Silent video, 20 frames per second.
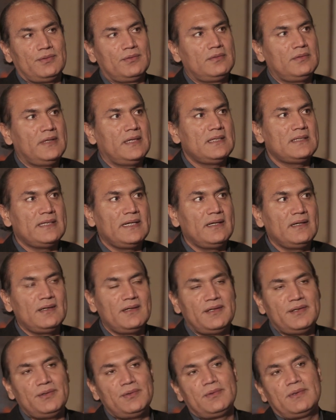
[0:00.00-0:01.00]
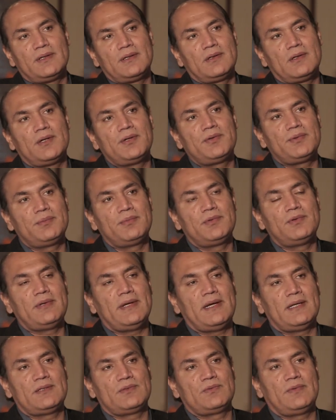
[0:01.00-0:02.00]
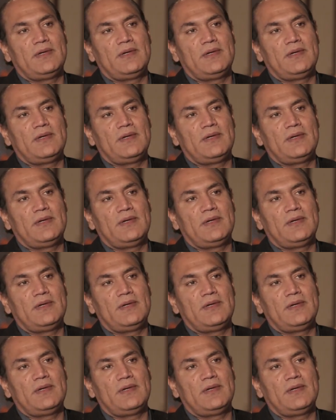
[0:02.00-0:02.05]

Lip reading: own, and secondly, you can contribute as